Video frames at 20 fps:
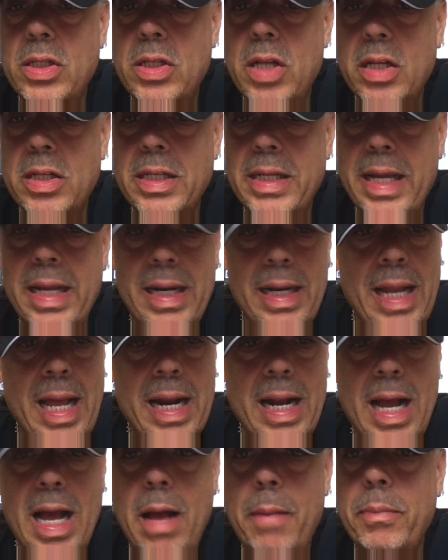doesn't get a
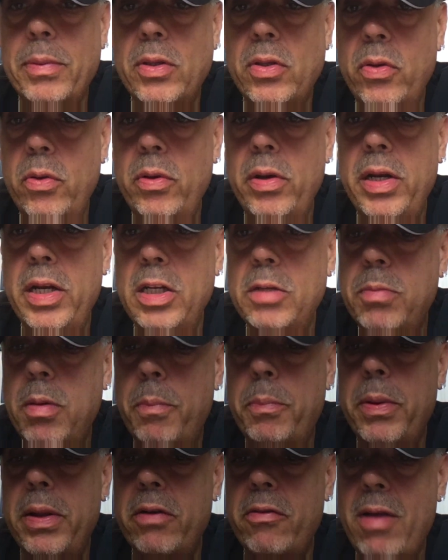lot of opportunities,
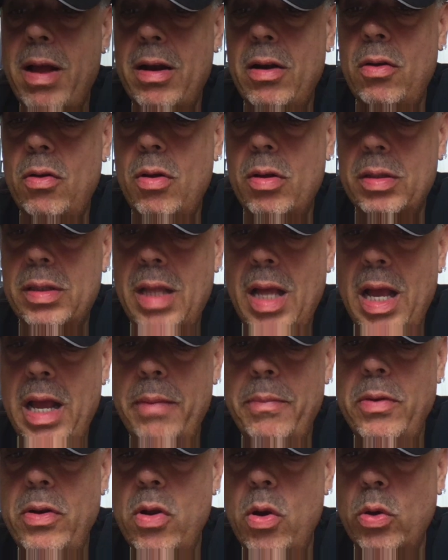but been around a long
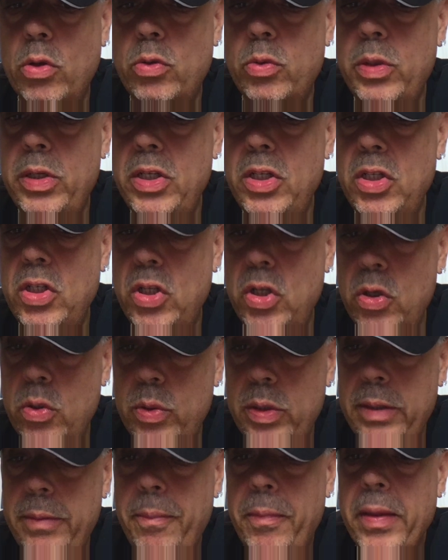time, knows what he's
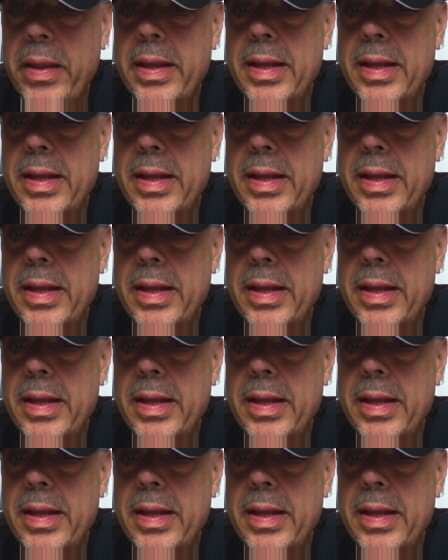doing.